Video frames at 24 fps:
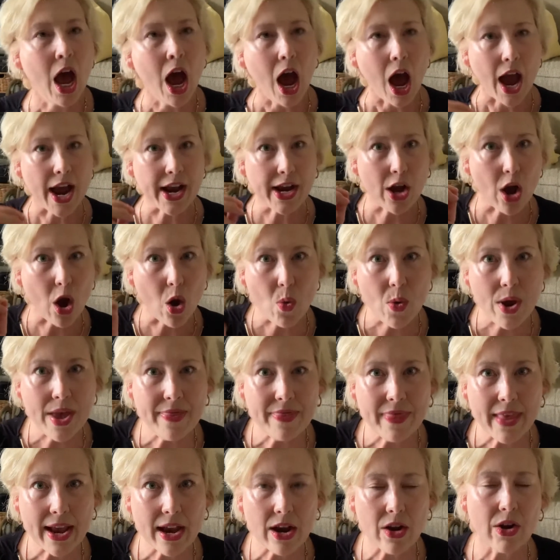I go in
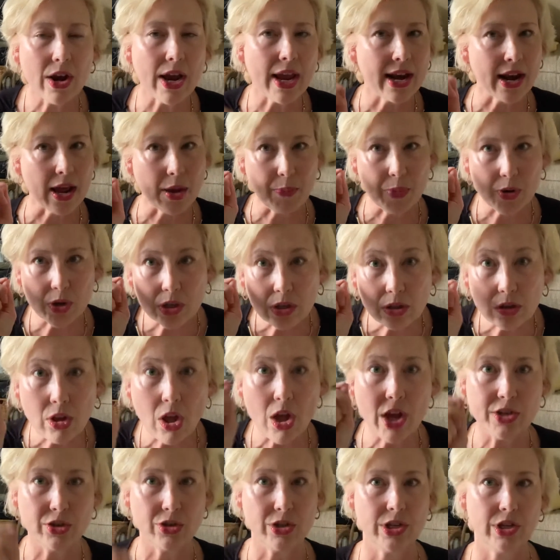there and I put
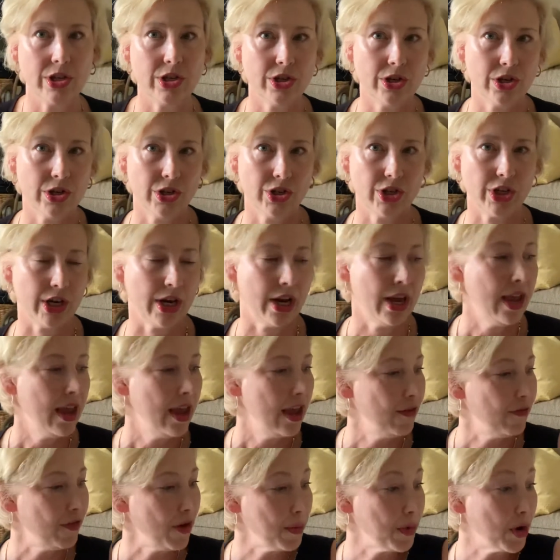laundry detergent.
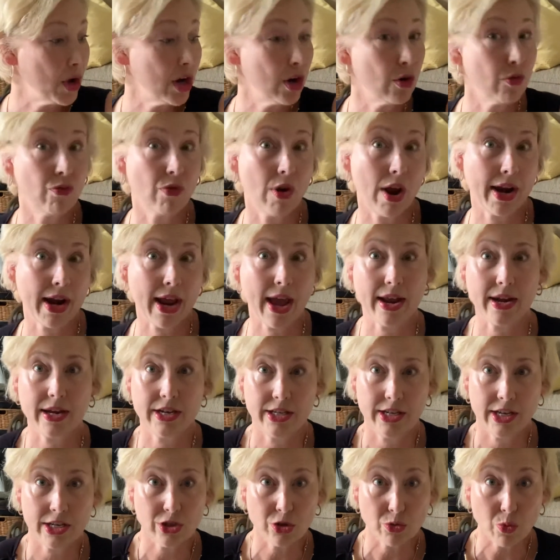If I'm going to run out of
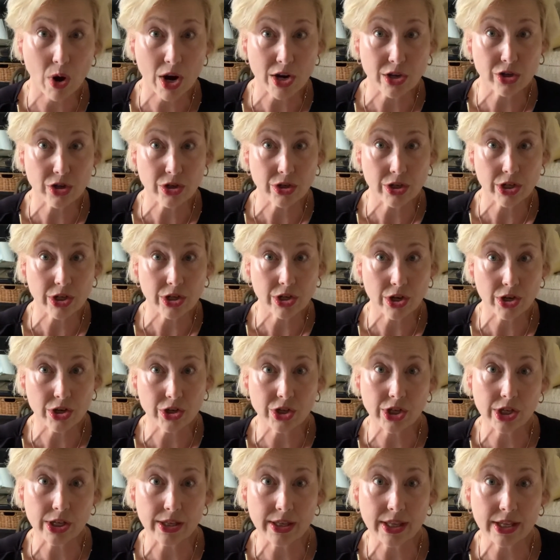dishwasher
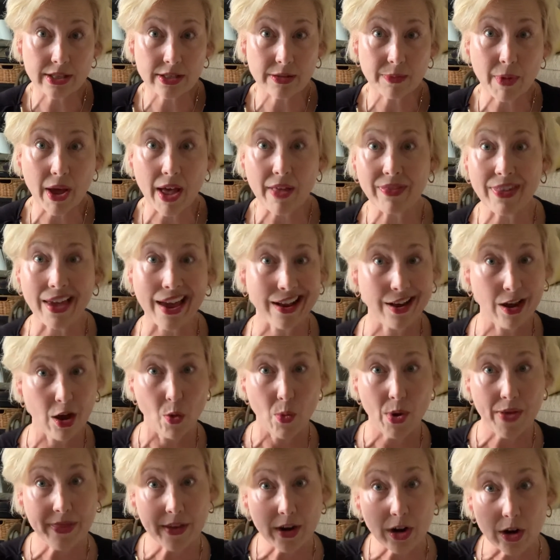detergent this month, I go
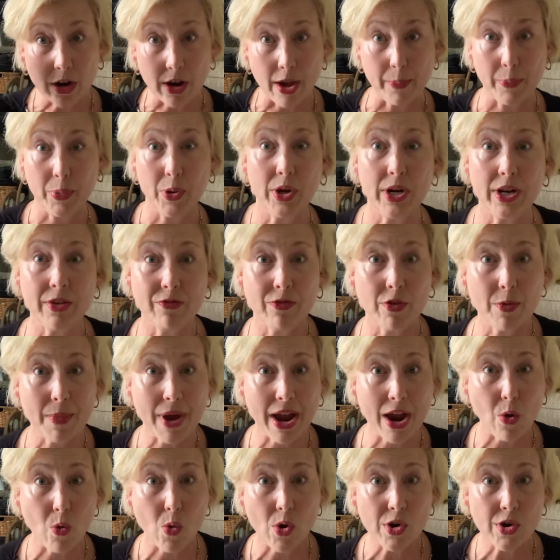in there and I put it for my
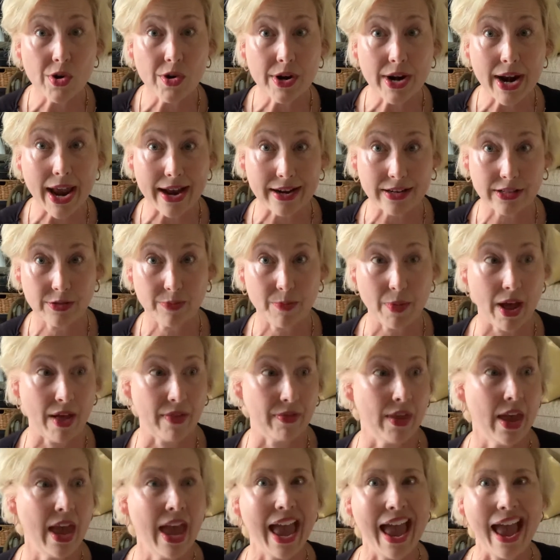order next month.
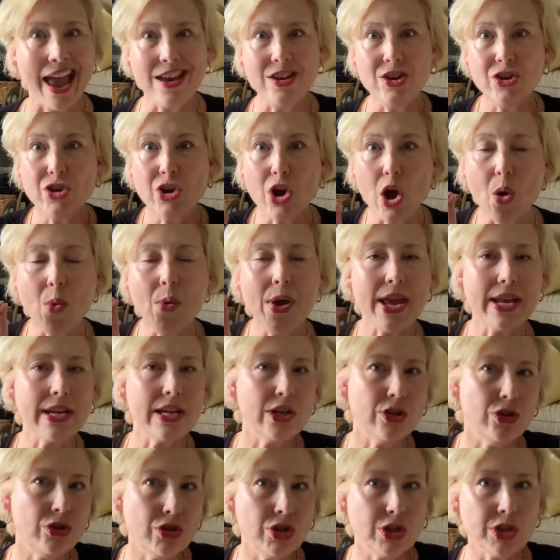And you go in
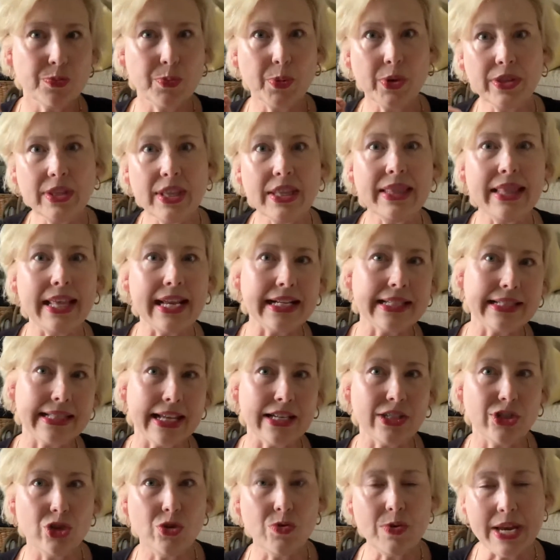and you just put the things
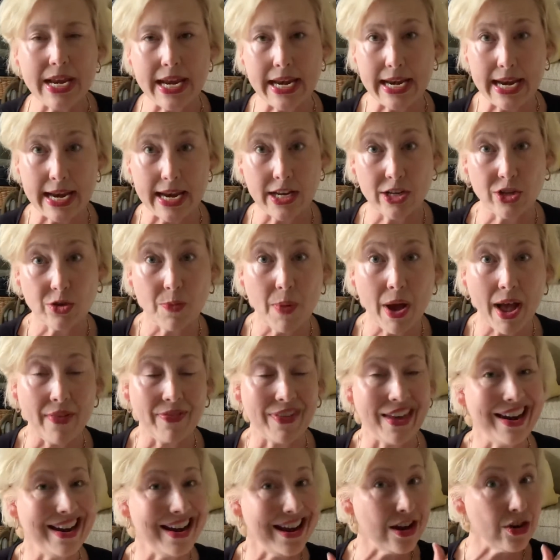that you need each month.
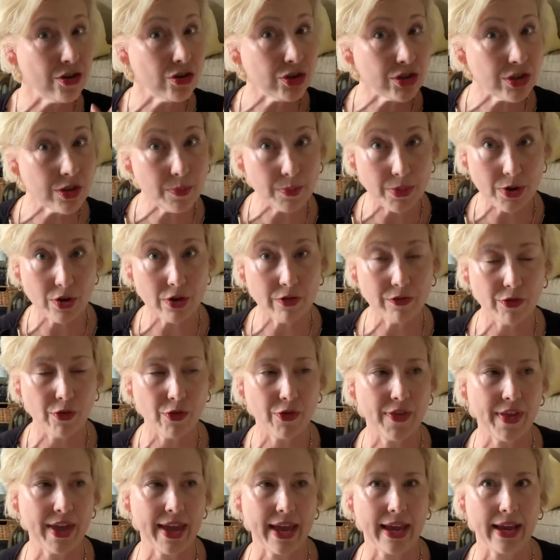And here's the beautiful
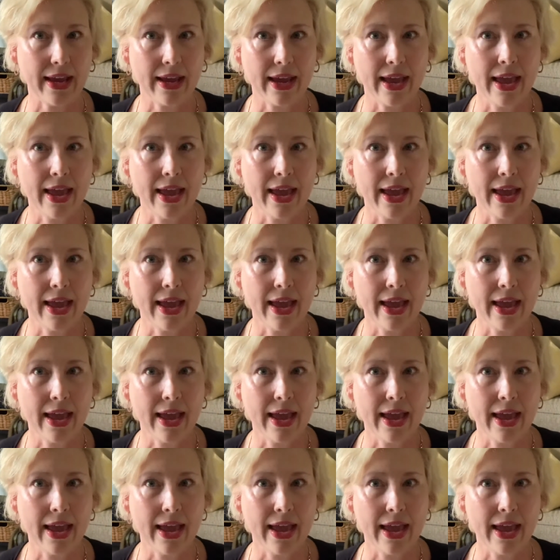thing.